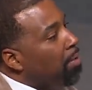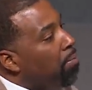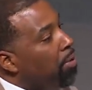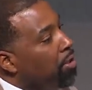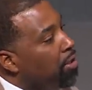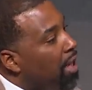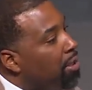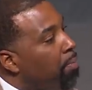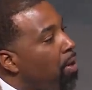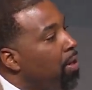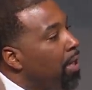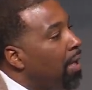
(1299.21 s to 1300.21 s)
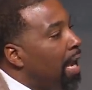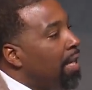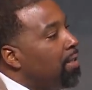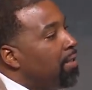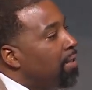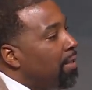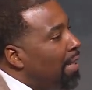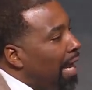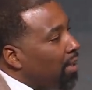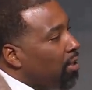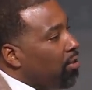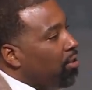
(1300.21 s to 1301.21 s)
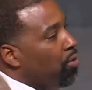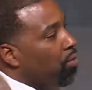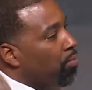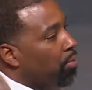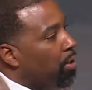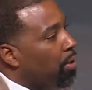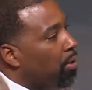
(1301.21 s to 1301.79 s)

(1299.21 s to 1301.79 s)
bush that's burning and it's not consumed.